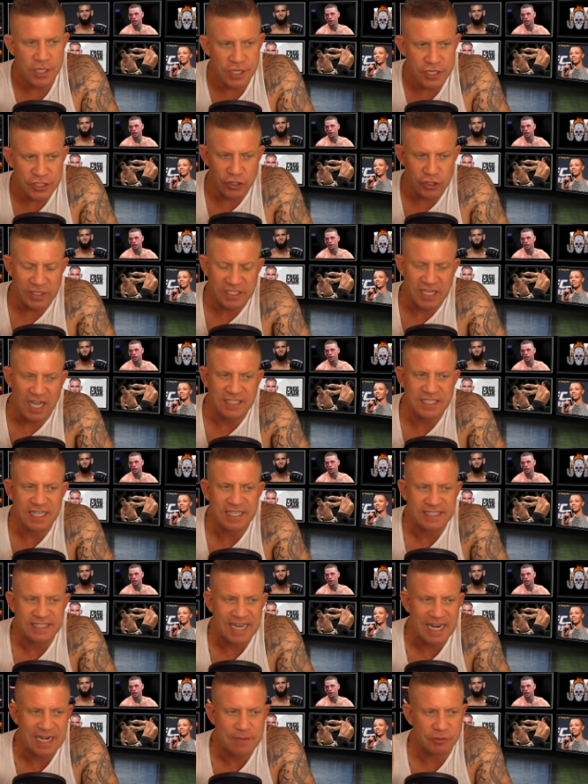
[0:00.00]
So I talked to
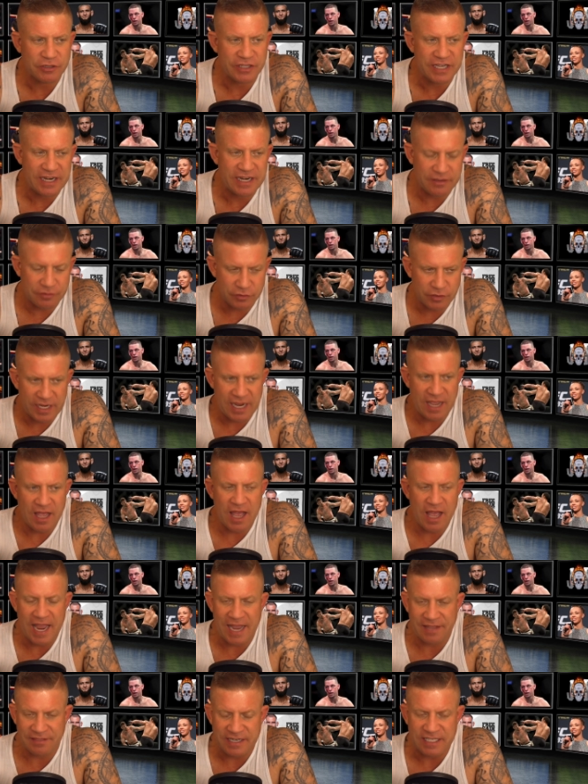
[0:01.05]
Danny Molina, uh,
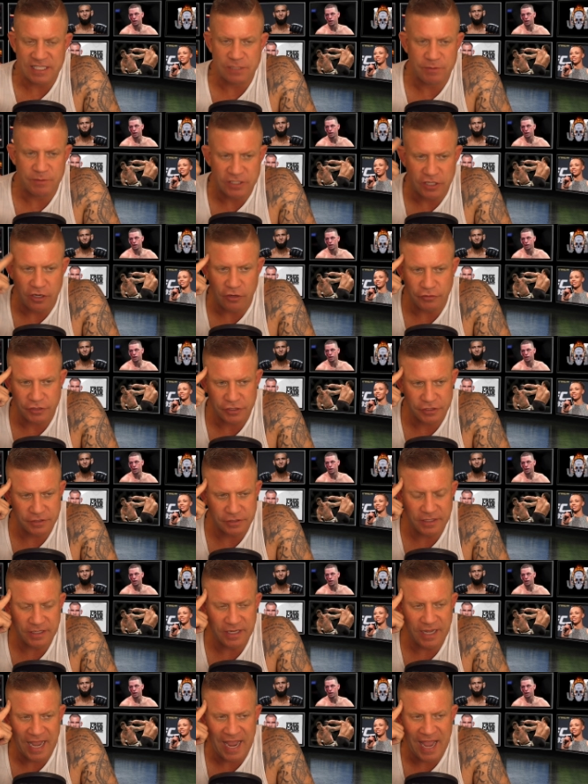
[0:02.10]
Anthony Smith's coach,
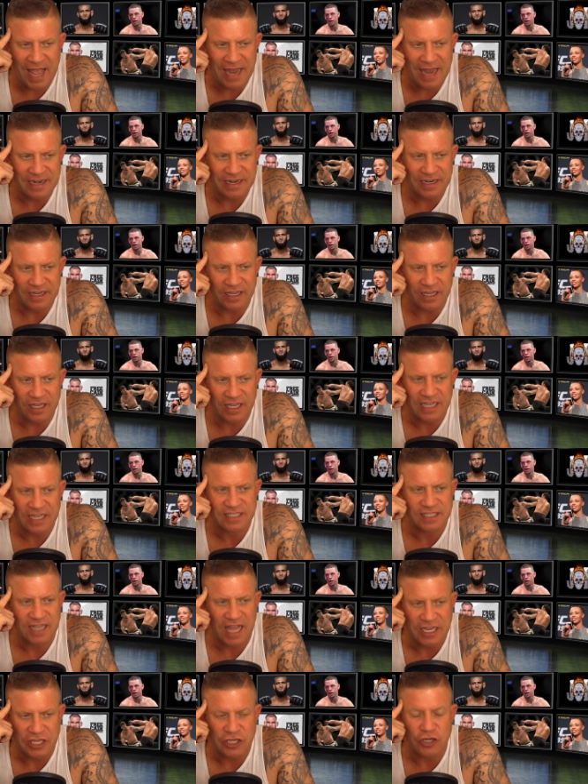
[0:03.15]
and
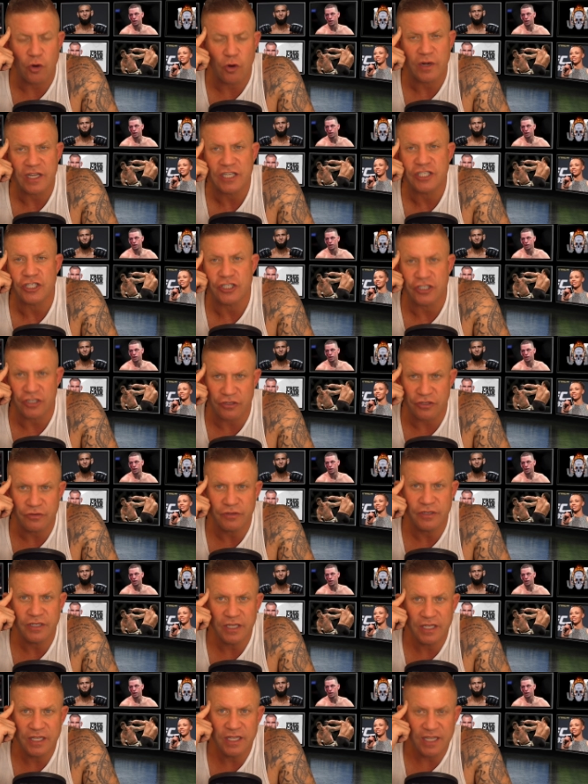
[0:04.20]
he's like, you know what he should
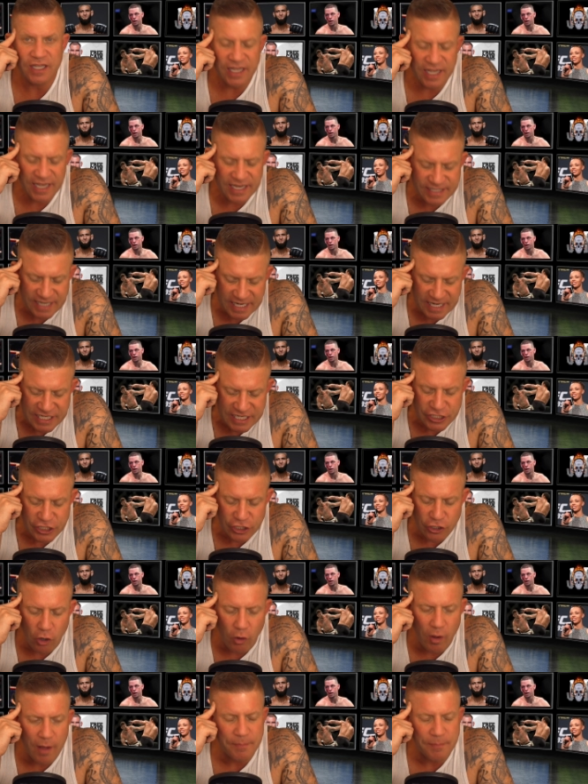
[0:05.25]
do? He's like, he should
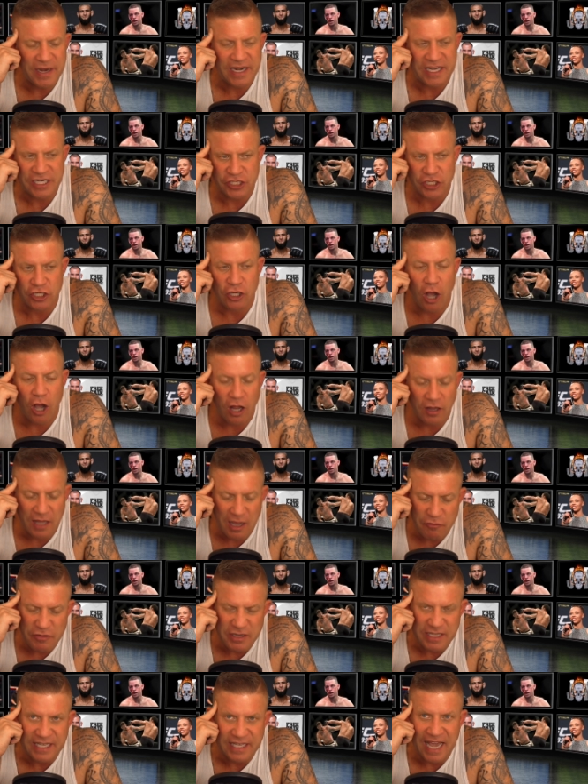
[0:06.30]
go up and he should call
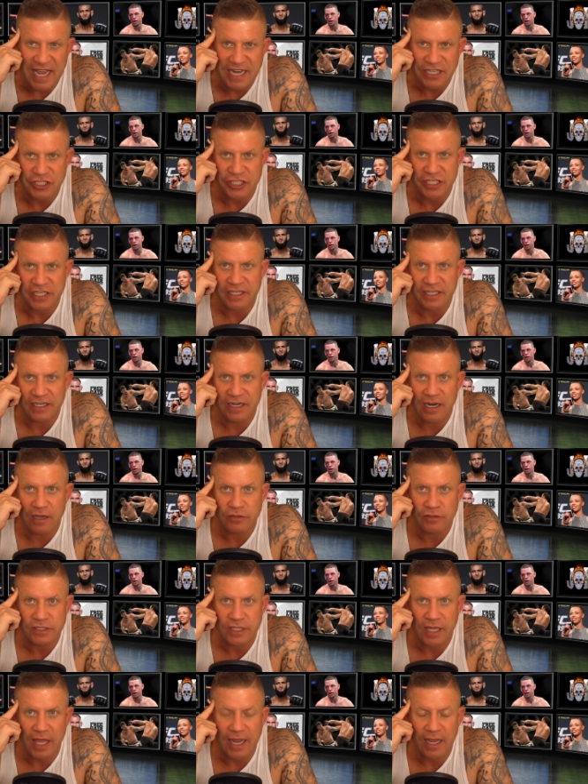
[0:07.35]
out Gaethje. I
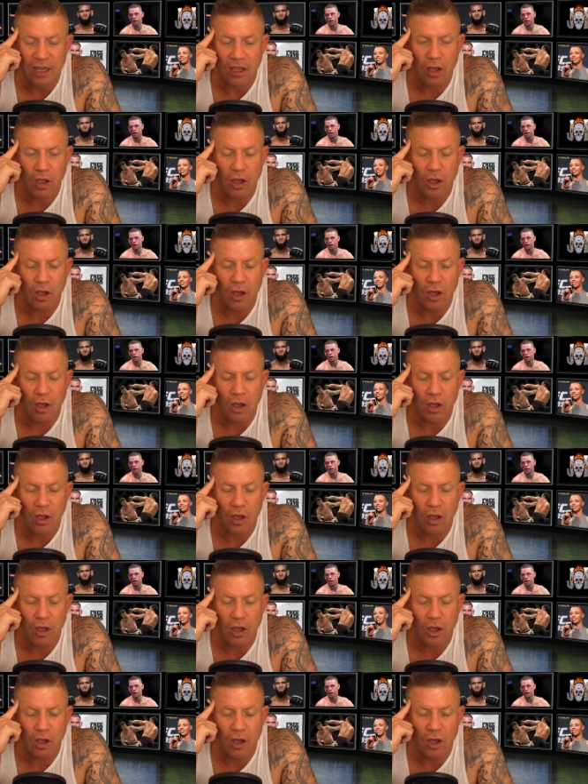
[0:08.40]
was like,